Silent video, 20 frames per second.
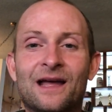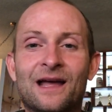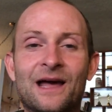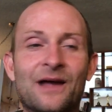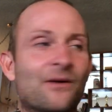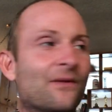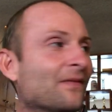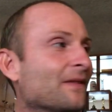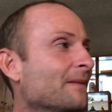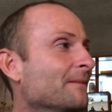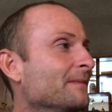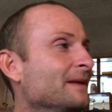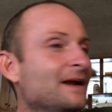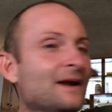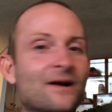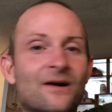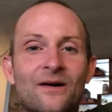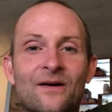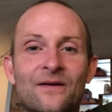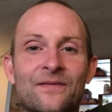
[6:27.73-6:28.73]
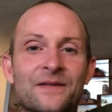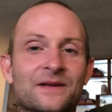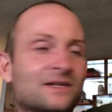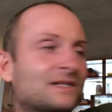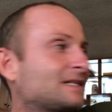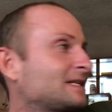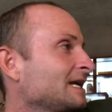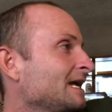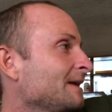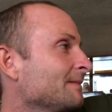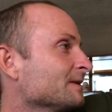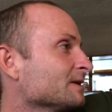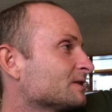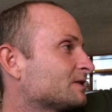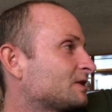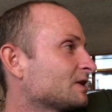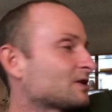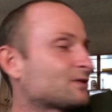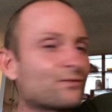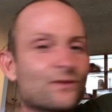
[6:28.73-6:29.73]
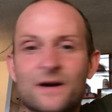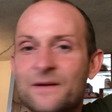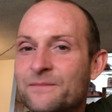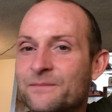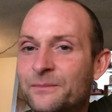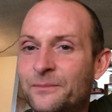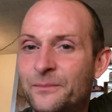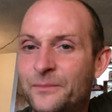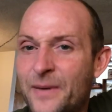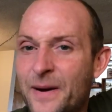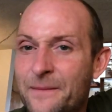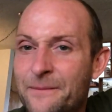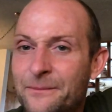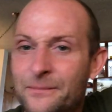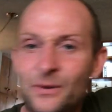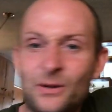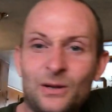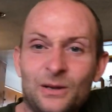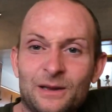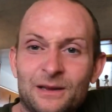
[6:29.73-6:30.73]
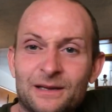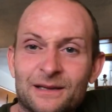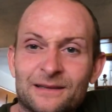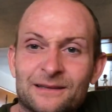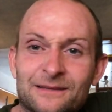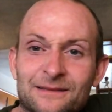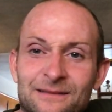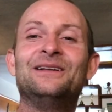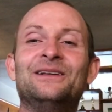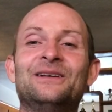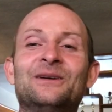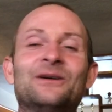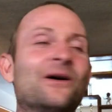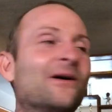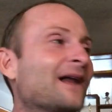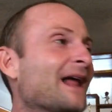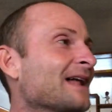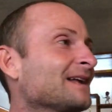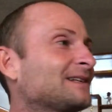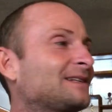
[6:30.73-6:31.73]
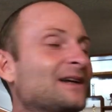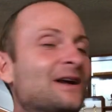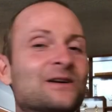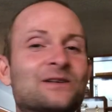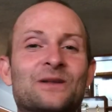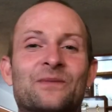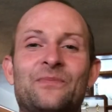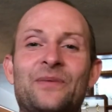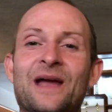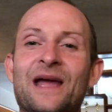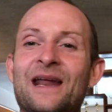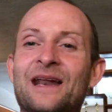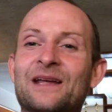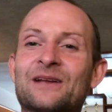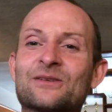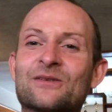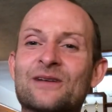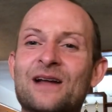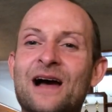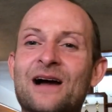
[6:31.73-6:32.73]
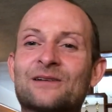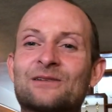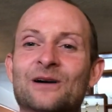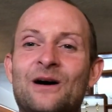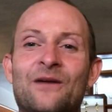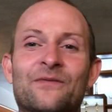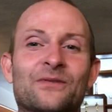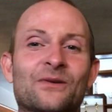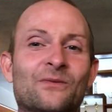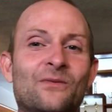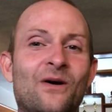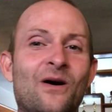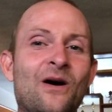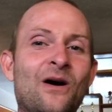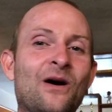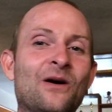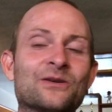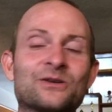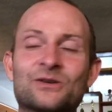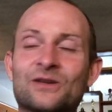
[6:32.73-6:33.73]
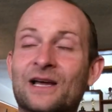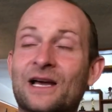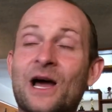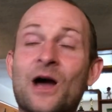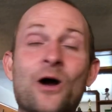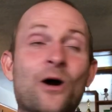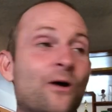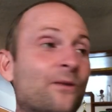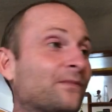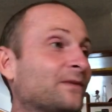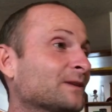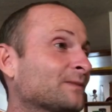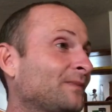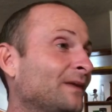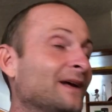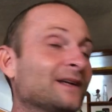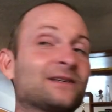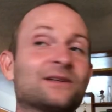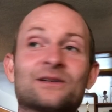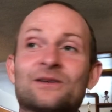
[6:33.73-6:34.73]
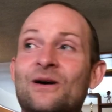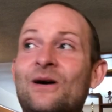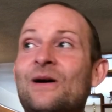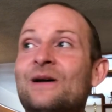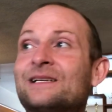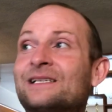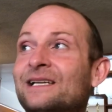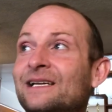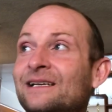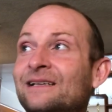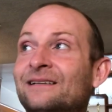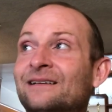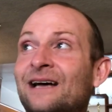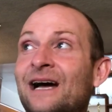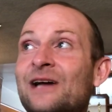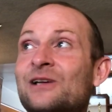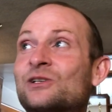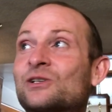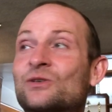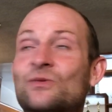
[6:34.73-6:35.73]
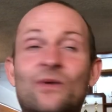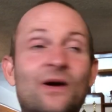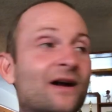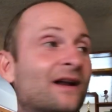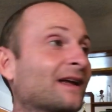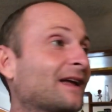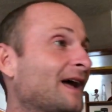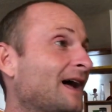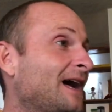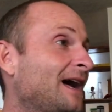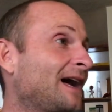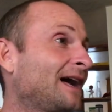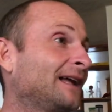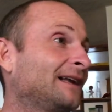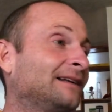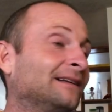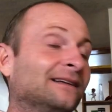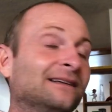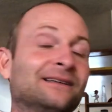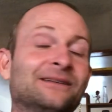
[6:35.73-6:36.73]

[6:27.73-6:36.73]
and on the mirror and the steam is just written Bumble. You go downstairs, the paintings are knocked off the walls. You're like, I hope this place is haunted. I swear to God.